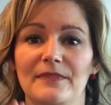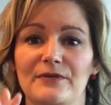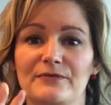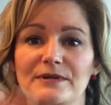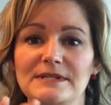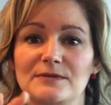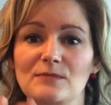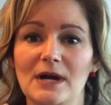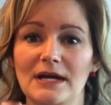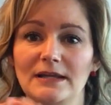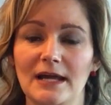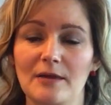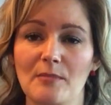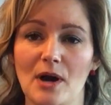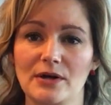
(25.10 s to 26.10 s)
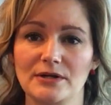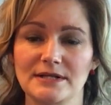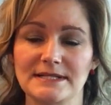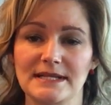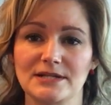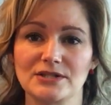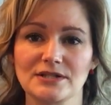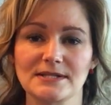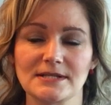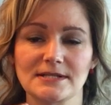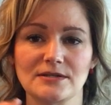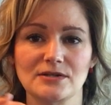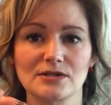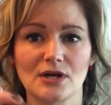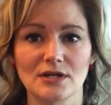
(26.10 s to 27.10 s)
The reason why I like Modern Essentials is
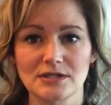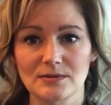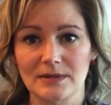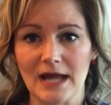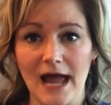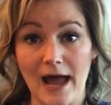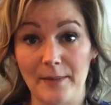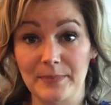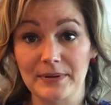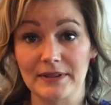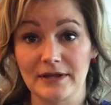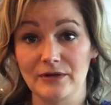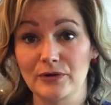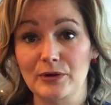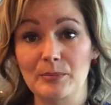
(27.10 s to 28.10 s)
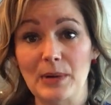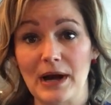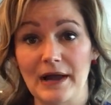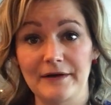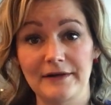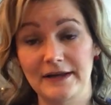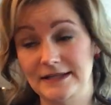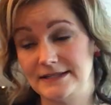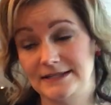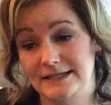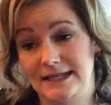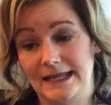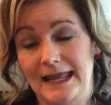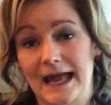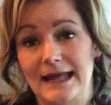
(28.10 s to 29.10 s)
there's also an app that you can buy it
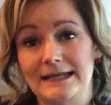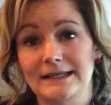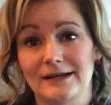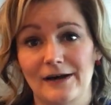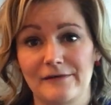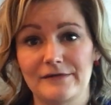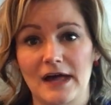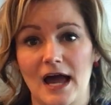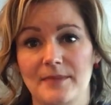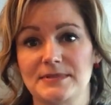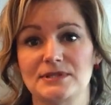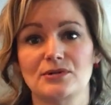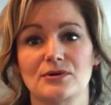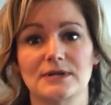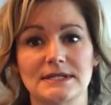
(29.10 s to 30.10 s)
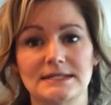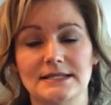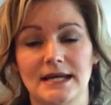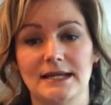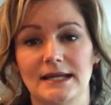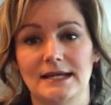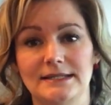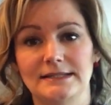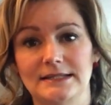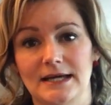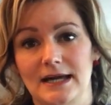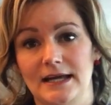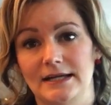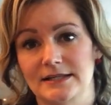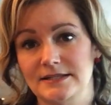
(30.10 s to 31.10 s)
in Canada off the App Store. It's
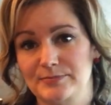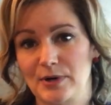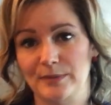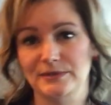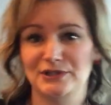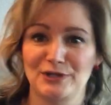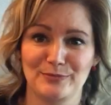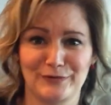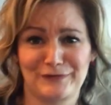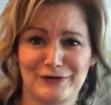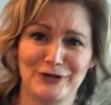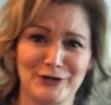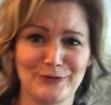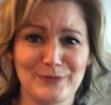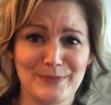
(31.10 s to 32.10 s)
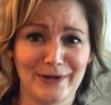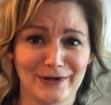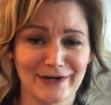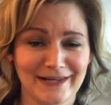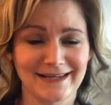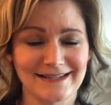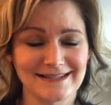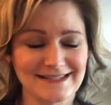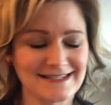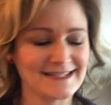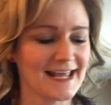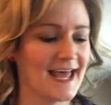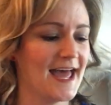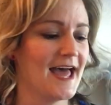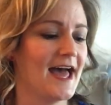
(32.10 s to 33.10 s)
$9.99. It's probably cheaper for you Americans.
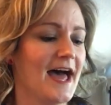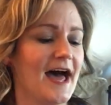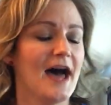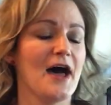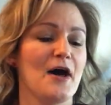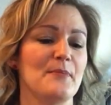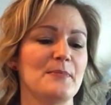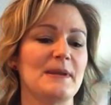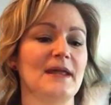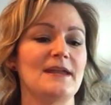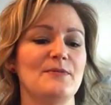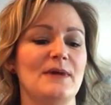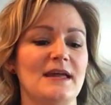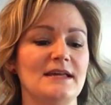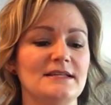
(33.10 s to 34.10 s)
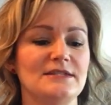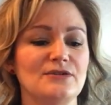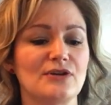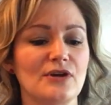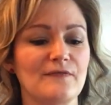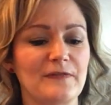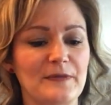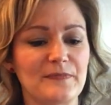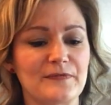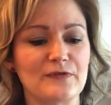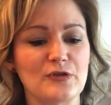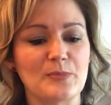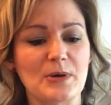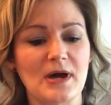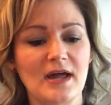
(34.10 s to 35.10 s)
But anyways, you can flip through
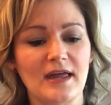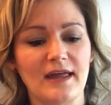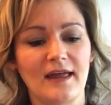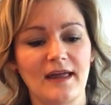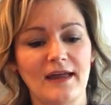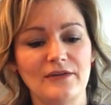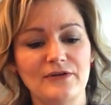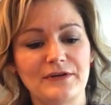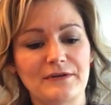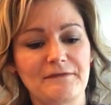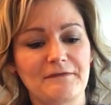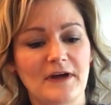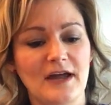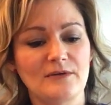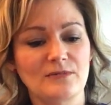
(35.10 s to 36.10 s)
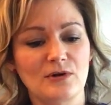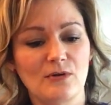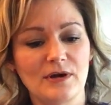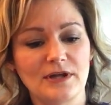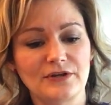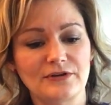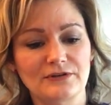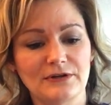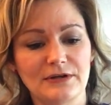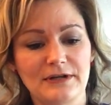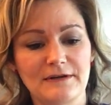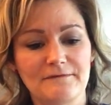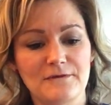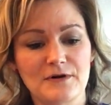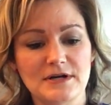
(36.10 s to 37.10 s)
the book and you can find what oil you're
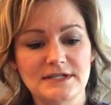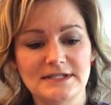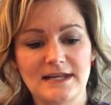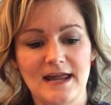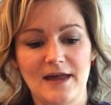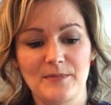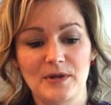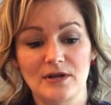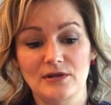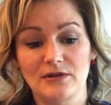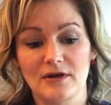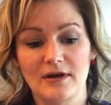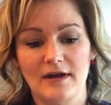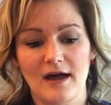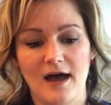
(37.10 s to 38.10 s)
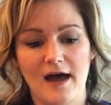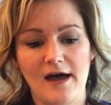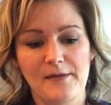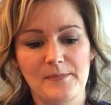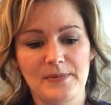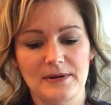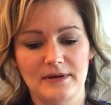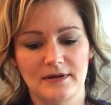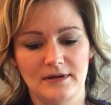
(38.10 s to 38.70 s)
looking for. Today I'm going to look up